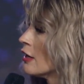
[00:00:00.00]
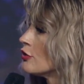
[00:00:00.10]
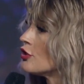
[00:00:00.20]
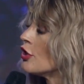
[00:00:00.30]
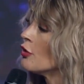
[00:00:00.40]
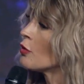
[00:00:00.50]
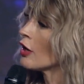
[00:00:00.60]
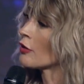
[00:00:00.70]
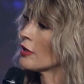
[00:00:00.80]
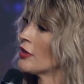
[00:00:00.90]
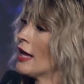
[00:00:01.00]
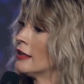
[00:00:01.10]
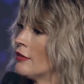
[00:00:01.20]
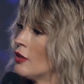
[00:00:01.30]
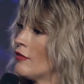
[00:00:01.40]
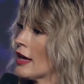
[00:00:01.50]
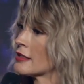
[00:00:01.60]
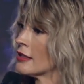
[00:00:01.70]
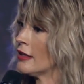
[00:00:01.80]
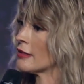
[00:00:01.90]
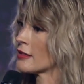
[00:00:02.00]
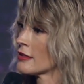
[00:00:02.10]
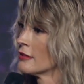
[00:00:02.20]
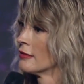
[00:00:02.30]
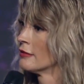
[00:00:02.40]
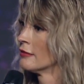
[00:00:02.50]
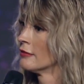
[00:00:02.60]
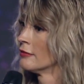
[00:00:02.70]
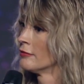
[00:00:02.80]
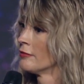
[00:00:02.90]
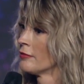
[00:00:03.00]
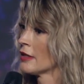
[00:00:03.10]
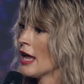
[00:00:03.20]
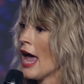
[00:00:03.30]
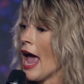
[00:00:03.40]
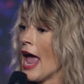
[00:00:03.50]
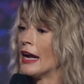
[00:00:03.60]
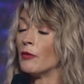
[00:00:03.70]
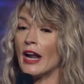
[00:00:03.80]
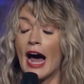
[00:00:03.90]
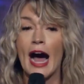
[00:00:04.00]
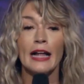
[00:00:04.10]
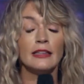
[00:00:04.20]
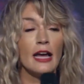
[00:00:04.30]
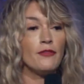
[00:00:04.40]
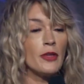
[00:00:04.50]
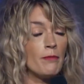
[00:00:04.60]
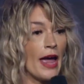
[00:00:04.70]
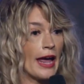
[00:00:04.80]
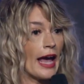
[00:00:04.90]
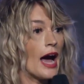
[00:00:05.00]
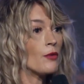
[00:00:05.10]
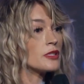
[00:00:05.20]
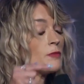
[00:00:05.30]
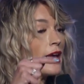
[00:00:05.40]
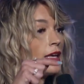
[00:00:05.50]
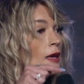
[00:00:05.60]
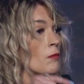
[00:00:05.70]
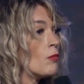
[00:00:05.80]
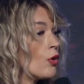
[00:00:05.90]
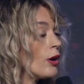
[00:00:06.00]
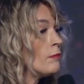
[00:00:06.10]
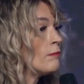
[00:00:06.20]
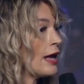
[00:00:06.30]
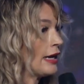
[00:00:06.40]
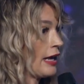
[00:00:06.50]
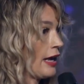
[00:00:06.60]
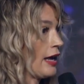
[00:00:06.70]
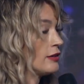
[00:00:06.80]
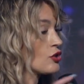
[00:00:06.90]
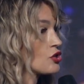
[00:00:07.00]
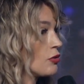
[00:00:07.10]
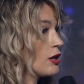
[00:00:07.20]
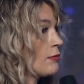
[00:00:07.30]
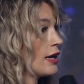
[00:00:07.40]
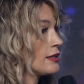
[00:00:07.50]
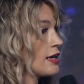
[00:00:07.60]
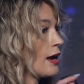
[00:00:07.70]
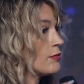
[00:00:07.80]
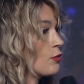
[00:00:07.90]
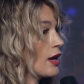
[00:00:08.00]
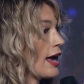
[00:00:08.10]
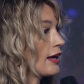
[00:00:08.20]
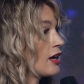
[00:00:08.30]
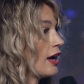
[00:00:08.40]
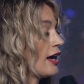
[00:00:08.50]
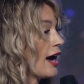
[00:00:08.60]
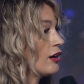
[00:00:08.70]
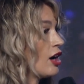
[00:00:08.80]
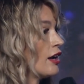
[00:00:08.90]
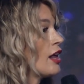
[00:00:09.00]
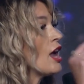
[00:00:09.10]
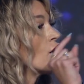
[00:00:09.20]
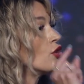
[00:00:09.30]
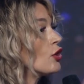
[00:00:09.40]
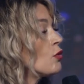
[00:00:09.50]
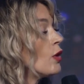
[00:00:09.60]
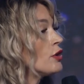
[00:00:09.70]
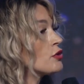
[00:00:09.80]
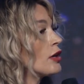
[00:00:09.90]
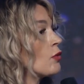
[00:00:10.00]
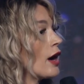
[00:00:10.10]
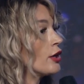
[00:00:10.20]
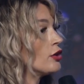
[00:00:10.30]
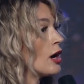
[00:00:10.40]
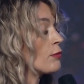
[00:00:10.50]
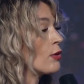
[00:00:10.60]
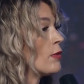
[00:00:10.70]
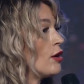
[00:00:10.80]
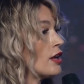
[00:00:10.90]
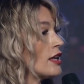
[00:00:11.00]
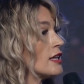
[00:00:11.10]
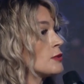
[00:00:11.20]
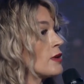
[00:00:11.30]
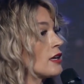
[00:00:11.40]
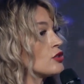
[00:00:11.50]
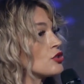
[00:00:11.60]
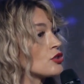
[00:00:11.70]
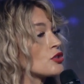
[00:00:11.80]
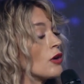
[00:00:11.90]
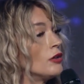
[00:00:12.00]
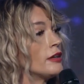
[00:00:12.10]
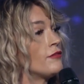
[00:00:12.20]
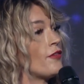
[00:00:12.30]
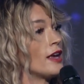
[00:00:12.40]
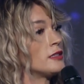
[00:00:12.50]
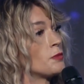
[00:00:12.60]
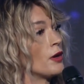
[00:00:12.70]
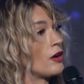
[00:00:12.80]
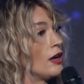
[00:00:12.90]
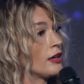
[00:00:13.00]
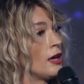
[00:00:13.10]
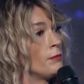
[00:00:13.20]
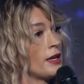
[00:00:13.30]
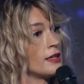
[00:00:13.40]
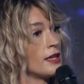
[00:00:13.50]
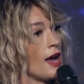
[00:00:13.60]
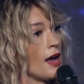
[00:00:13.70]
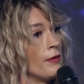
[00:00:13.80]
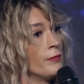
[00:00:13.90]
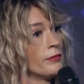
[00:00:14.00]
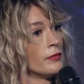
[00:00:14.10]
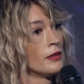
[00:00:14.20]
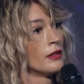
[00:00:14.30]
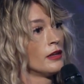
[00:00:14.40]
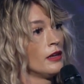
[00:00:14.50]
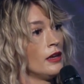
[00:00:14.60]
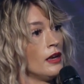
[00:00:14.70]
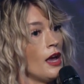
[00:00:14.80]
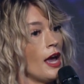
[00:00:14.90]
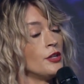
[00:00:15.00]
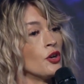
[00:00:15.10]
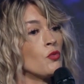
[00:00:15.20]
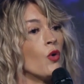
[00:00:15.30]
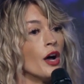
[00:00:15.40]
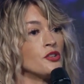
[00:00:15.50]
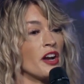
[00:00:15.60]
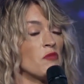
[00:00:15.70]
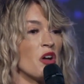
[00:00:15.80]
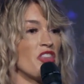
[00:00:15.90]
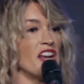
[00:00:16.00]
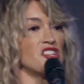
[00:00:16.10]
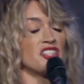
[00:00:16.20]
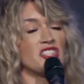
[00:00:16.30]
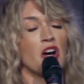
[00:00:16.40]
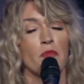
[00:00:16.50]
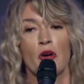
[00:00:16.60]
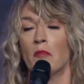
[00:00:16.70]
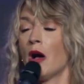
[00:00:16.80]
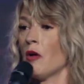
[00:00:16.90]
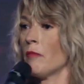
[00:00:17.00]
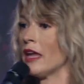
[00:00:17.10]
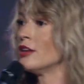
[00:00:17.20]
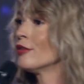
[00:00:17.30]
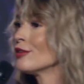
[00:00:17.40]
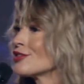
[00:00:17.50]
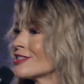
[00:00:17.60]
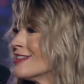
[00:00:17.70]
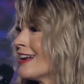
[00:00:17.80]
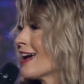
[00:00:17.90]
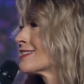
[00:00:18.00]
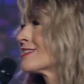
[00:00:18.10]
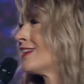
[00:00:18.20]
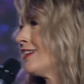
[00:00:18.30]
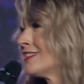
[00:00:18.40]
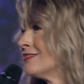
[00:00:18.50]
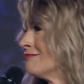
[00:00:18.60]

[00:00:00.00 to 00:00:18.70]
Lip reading: Do you work with that level of excellence? And when I left the bank, I was making more money in the short amount of time than what I had gotten hired on. You're wondering why you're not promoted. It's because you're scrolling Facebook on company time. And you're wondering, well, they just don't promote me. No, you're just not excellent.